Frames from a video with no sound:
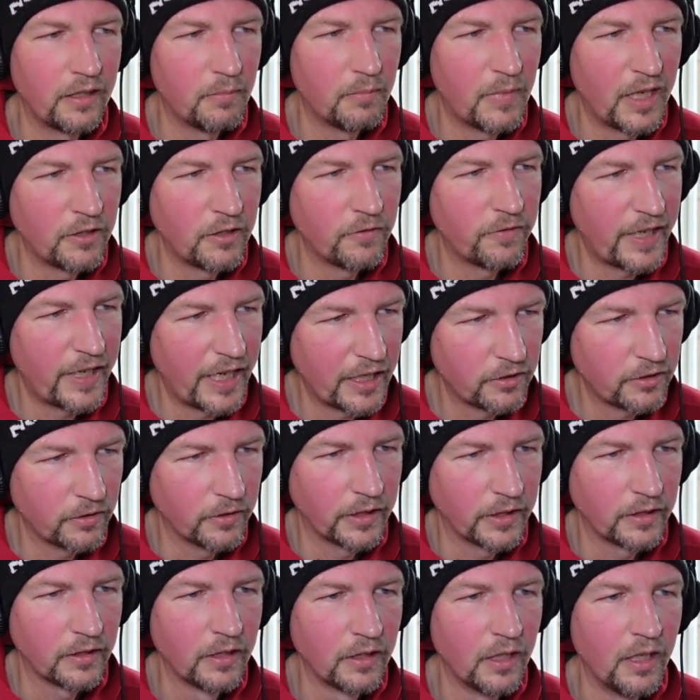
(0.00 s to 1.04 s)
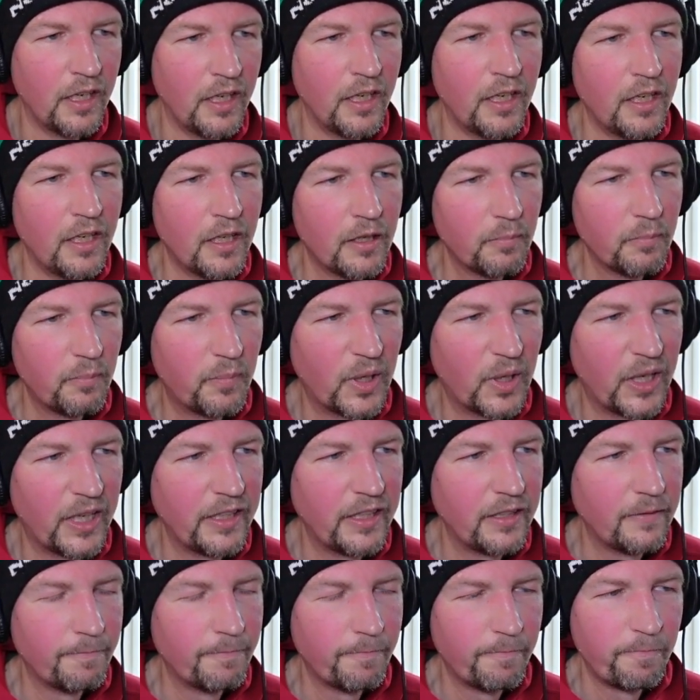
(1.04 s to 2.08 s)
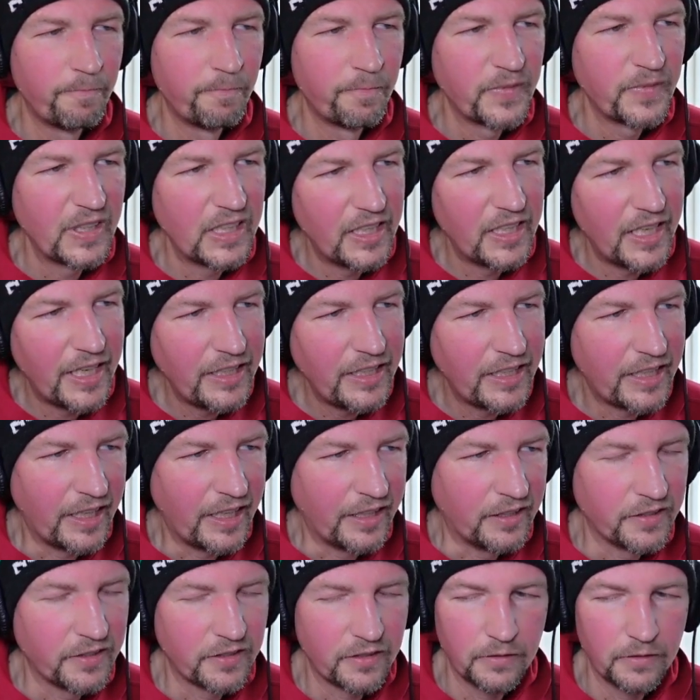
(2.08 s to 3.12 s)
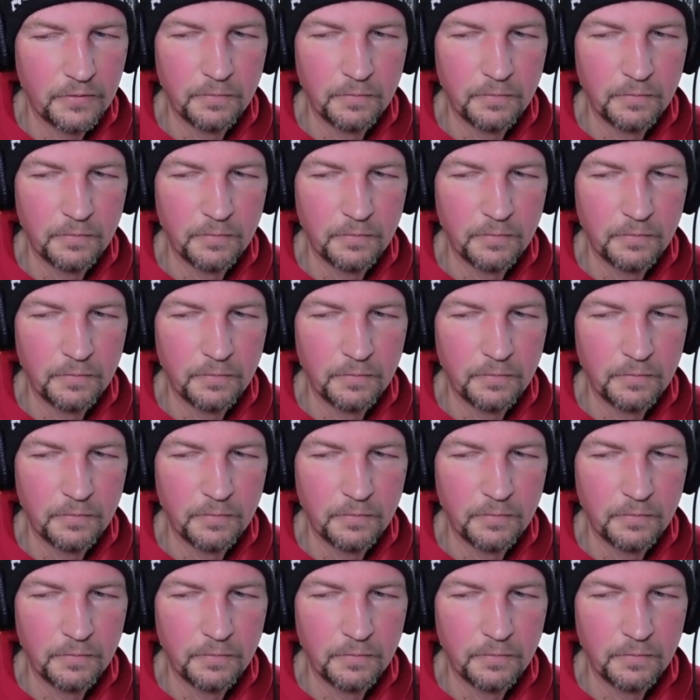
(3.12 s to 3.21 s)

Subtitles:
manufacturing. But in any case,